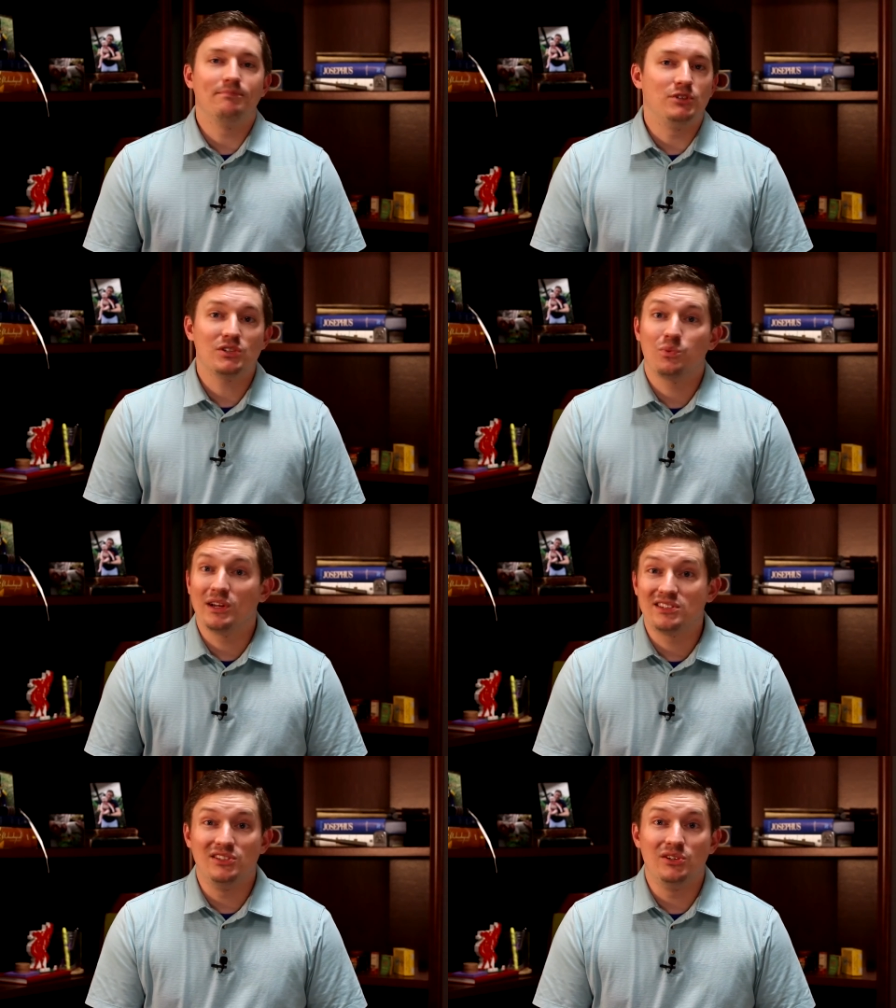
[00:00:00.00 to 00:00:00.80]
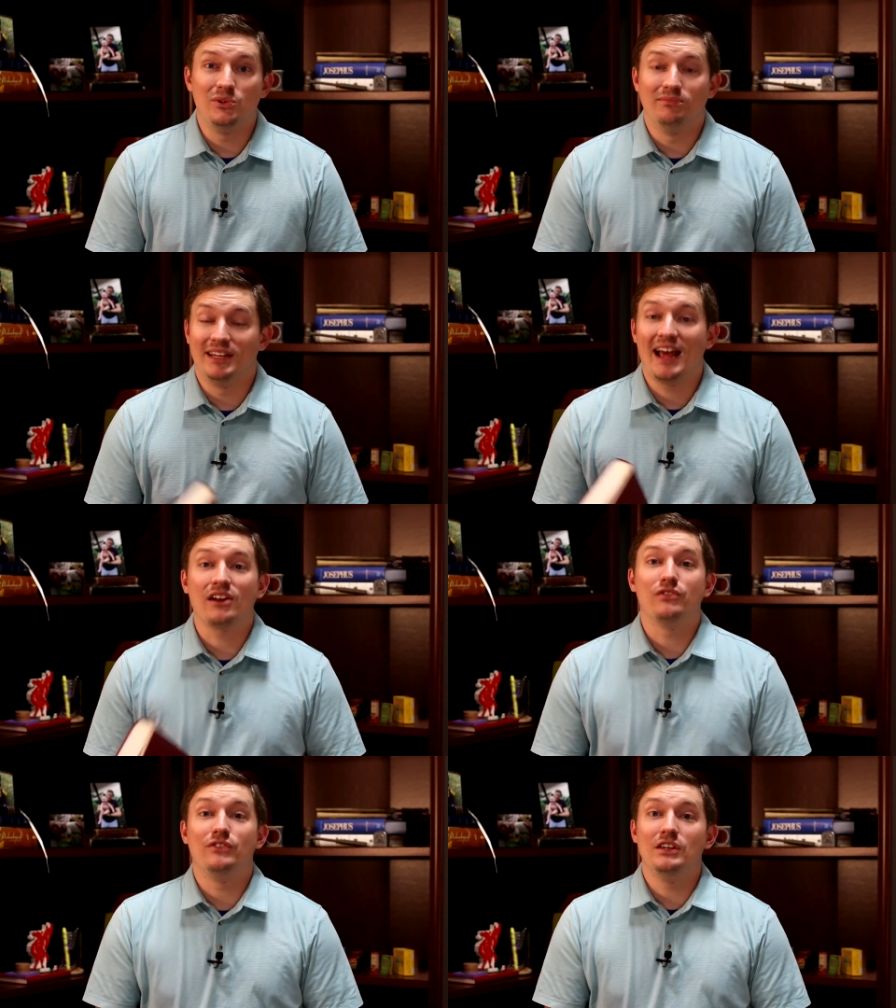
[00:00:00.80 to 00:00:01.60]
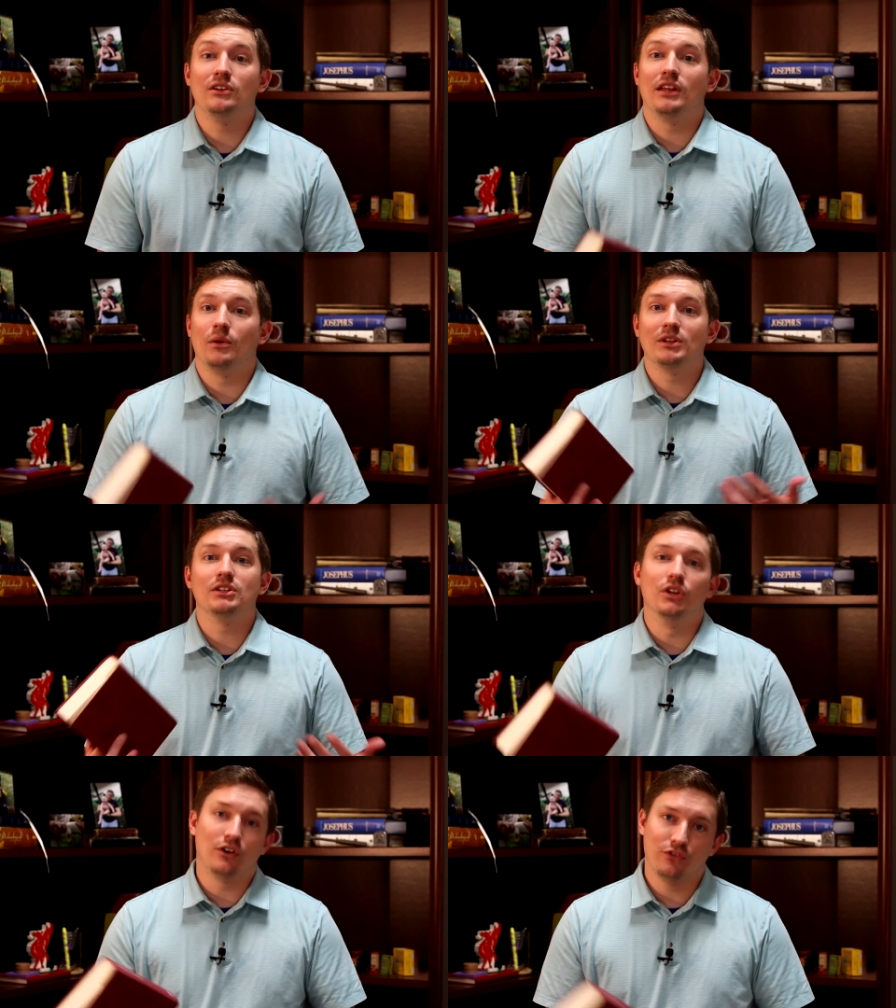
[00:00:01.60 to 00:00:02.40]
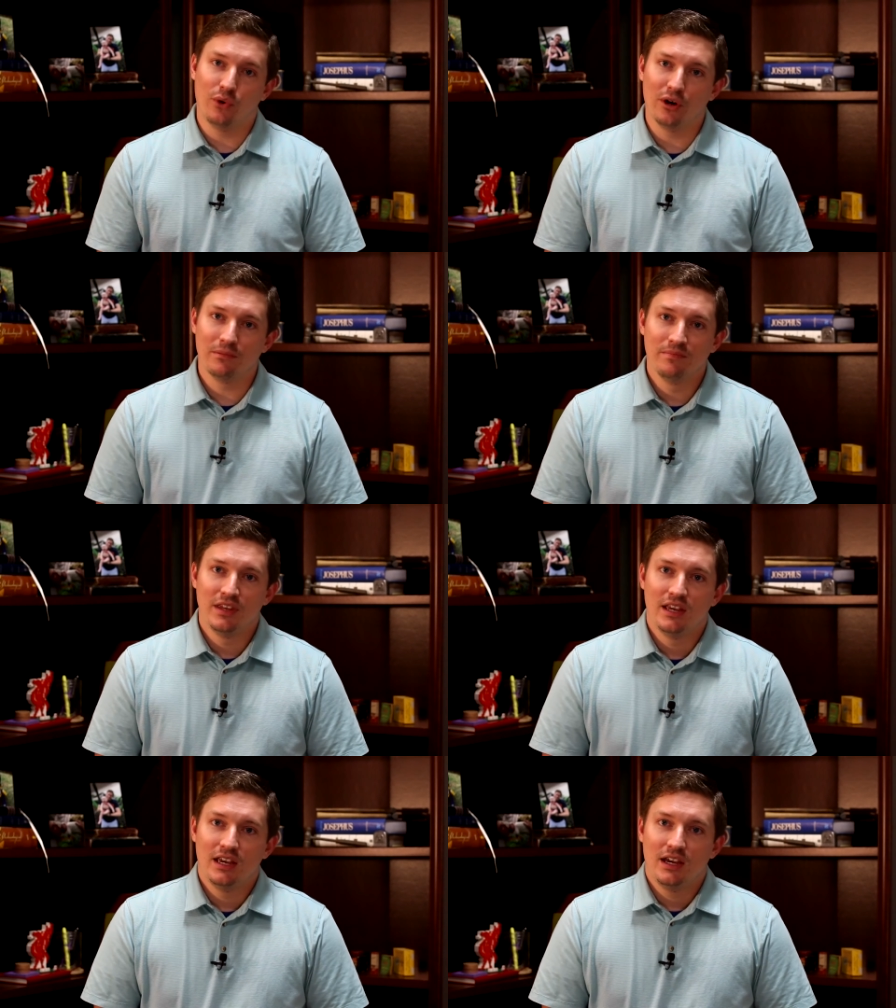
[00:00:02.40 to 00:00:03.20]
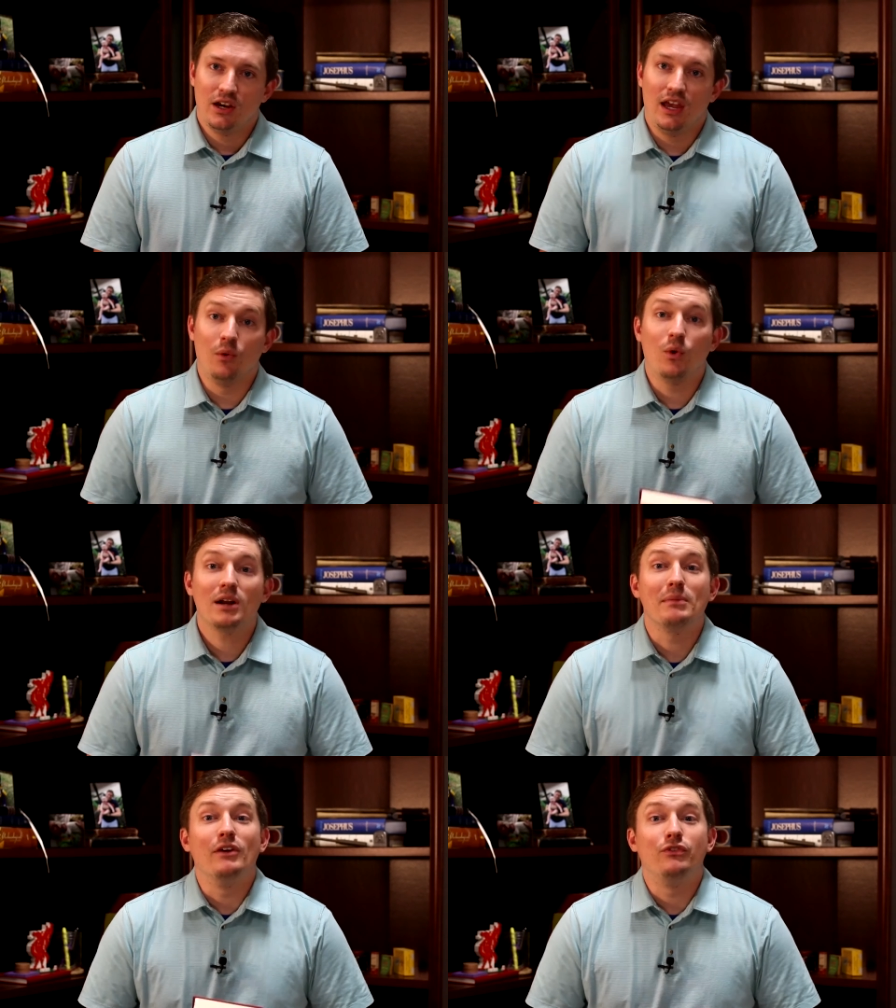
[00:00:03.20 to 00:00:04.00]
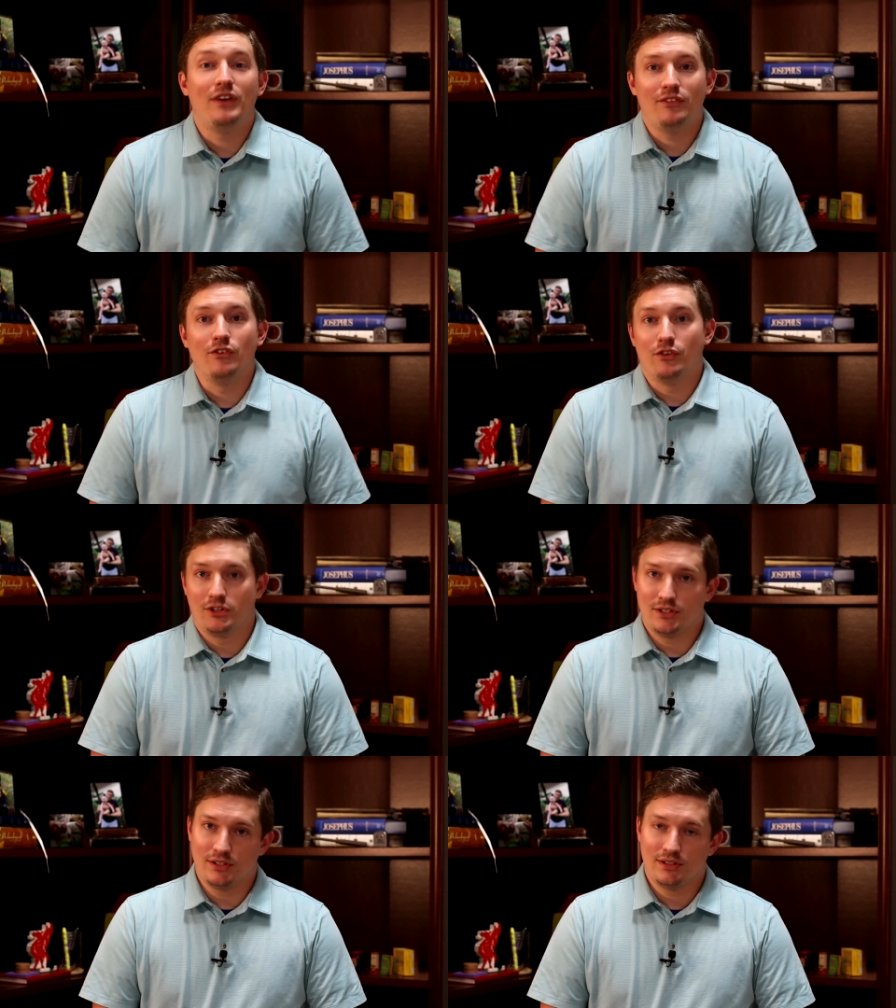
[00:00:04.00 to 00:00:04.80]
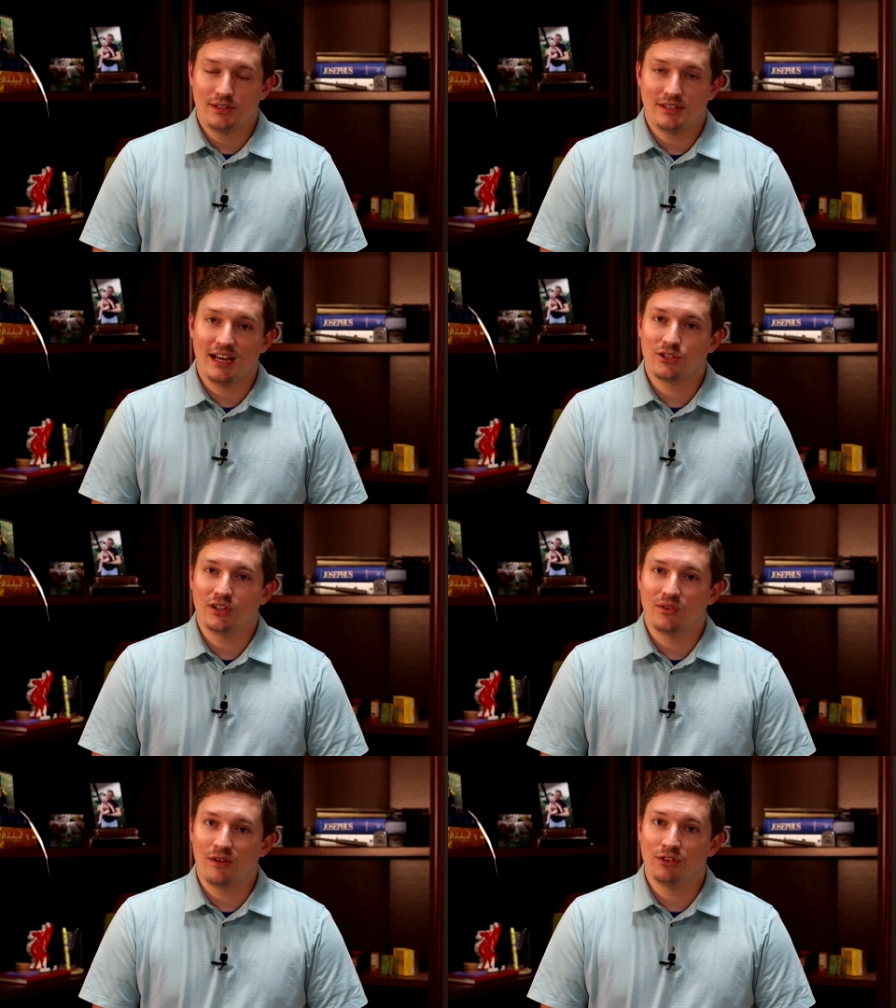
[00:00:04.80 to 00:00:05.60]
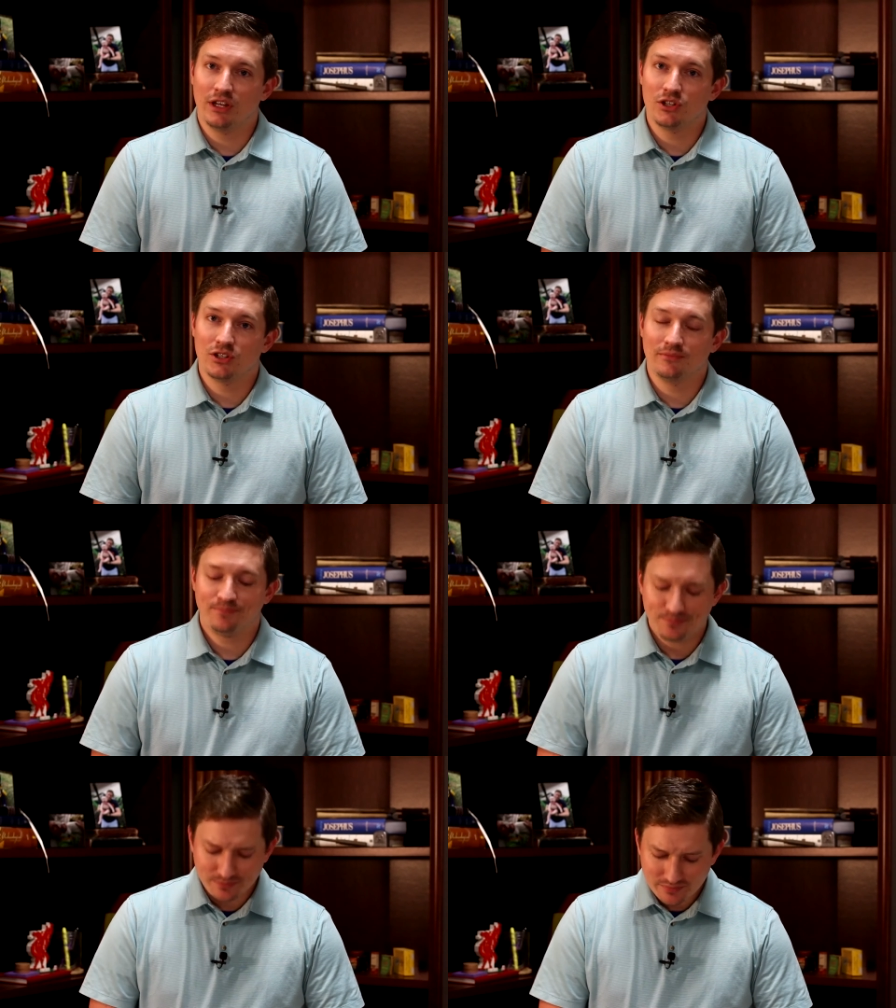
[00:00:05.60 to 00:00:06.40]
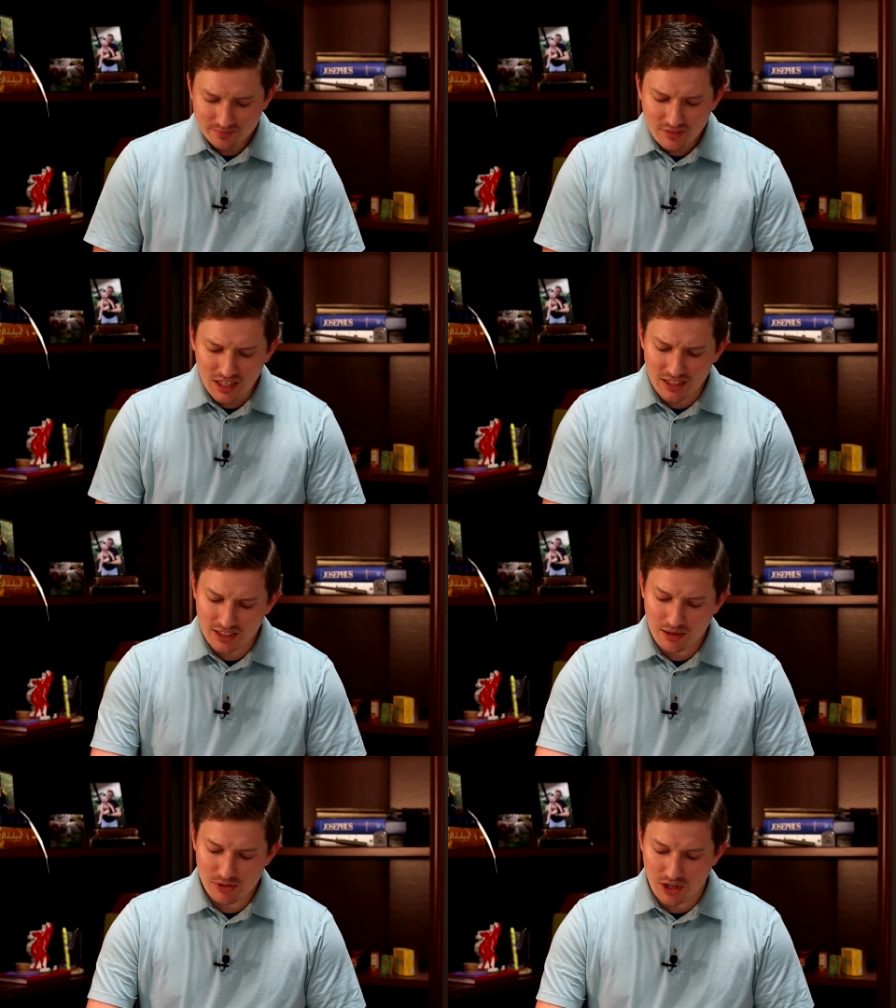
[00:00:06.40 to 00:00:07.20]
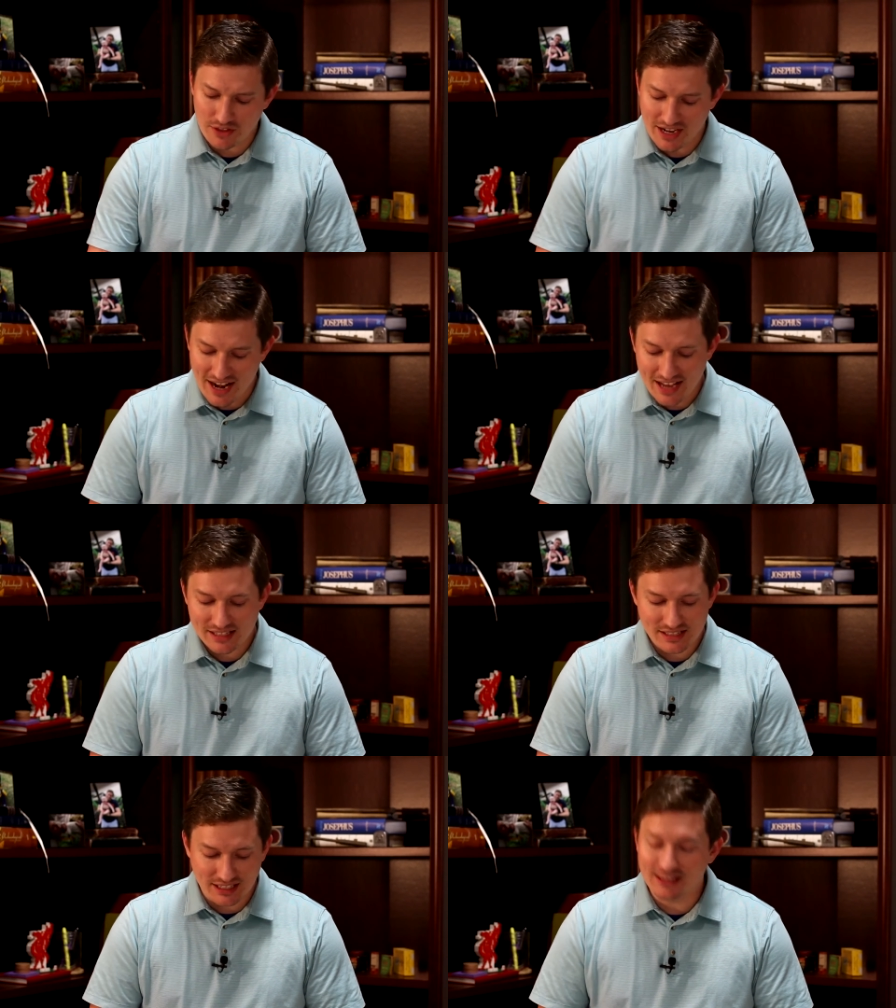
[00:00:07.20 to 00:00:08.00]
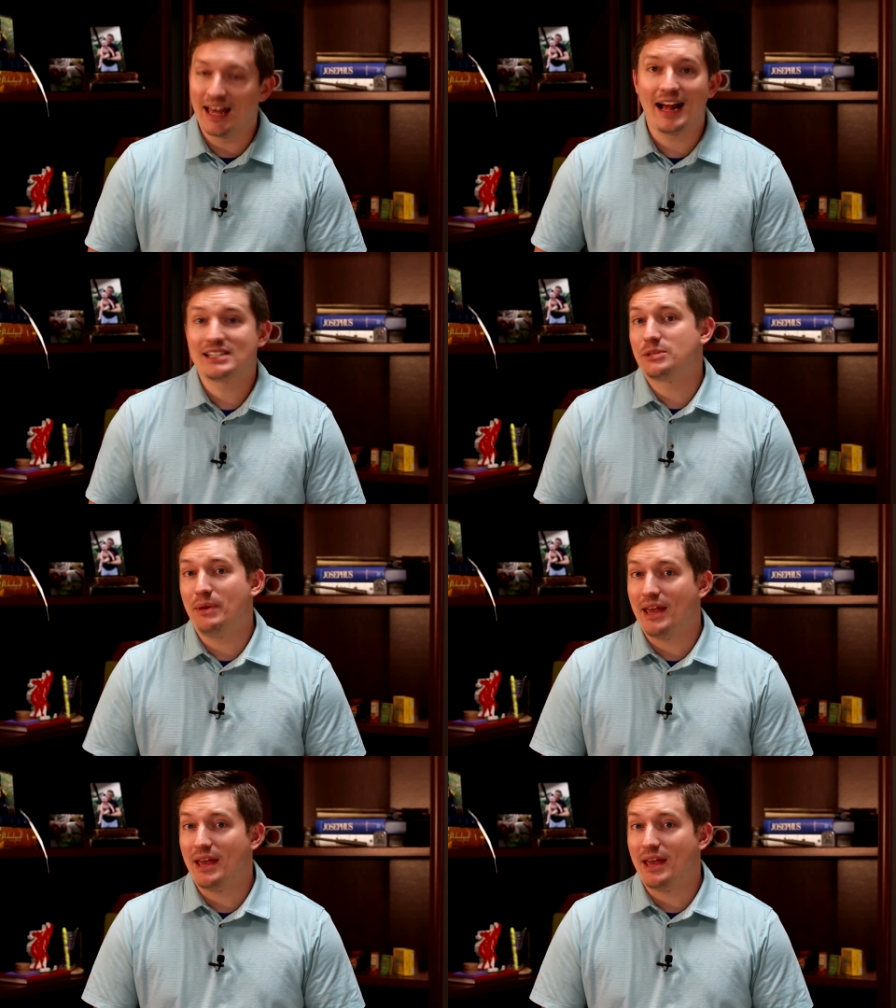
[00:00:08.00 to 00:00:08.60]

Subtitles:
just what to do and how to feel and what to look for. And one of my favorite verses is actually in Revelation. And it comes on the next to last